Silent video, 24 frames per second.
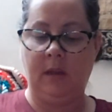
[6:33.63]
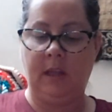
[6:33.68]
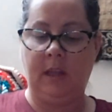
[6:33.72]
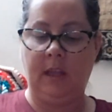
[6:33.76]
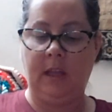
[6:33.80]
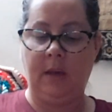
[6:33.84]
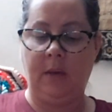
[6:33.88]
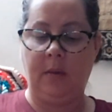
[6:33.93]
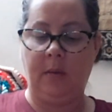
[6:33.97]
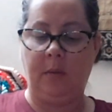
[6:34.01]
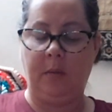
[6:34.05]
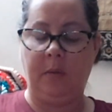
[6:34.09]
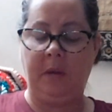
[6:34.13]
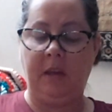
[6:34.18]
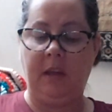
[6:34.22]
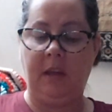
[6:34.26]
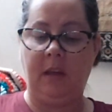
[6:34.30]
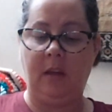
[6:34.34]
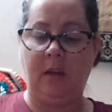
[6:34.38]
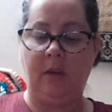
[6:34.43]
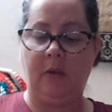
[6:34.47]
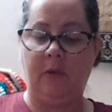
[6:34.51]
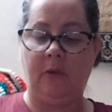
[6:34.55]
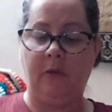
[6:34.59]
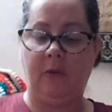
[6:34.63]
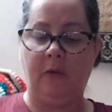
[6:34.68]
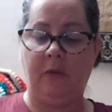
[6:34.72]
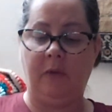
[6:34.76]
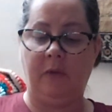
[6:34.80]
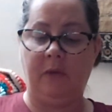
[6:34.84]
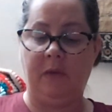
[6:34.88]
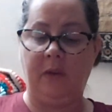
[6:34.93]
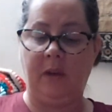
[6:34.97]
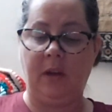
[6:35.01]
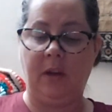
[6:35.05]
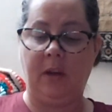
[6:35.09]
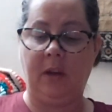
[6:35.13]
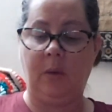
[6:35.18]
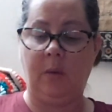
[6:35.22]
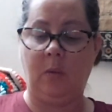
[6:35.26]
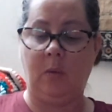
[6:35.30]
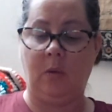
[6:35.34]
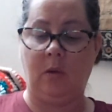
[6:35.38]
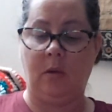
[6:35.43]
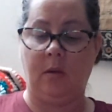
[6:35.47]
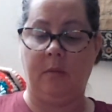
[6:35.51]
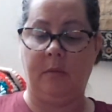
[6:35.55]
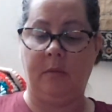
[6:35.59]
That would be very
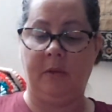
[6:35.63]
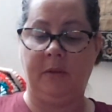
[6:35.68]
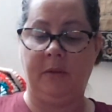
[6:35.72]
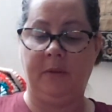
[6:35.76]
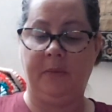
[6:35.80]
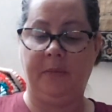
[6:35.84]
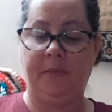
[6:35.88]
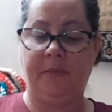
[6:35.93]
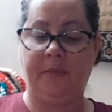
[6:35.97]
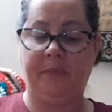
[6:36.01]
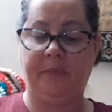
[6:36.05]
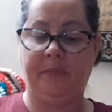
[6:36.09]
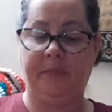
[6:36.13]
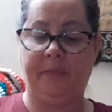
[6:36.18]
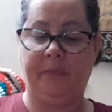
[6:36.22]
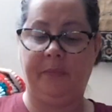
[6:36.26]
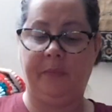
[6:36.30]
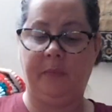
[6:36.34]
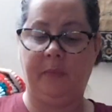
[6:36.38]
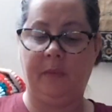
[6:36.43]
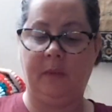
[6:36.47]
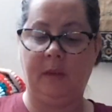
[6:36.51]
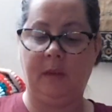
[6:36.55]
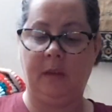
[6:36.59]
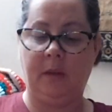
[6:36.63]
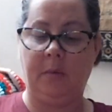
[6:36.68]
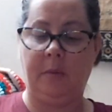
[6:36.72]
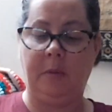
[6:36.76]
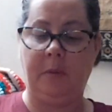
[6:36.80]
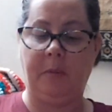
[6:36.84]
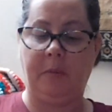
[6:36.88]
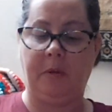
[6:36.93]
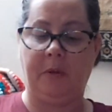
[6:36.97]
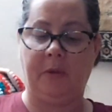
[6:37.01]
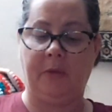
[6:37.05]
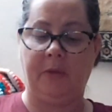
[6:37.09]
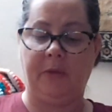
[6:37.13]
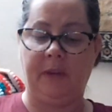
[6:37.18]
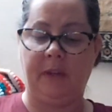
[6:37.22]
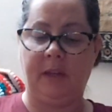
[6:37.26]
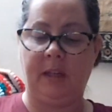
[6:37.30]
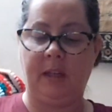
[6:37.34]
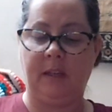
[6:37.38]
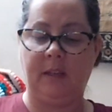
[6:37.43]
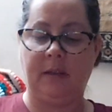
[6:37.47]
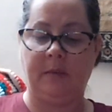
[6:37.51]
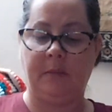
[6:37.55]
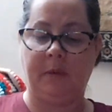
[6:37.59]
warm. It'd be
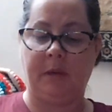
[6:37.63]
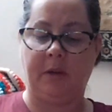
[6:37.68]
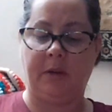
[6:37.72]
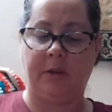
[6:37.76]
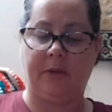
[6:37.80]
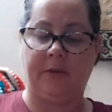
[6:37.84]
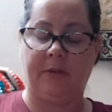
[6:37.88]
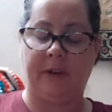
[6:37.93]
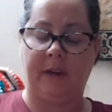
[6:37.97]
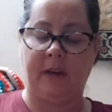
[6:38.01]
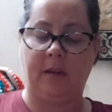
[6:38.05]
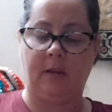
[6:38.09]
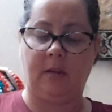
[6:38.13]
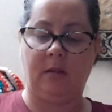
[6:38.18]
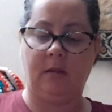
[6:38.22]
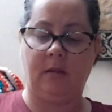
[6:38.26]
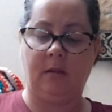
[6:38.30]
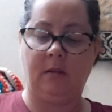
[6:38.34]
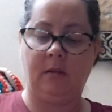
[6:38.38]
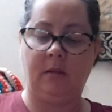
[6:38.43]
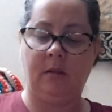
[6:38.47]
perfect, as a matter of fact.